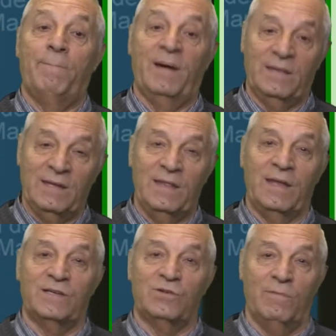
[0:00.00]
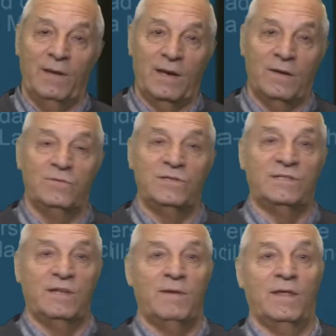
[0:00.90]
and the equation that
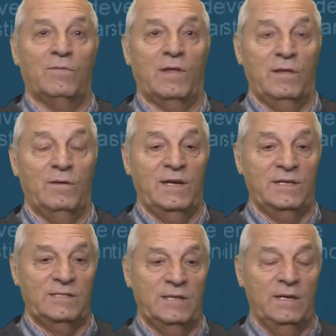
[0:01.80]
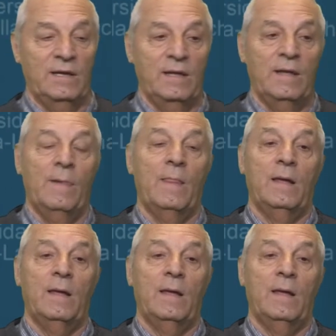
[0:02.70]
produces this incompatibility,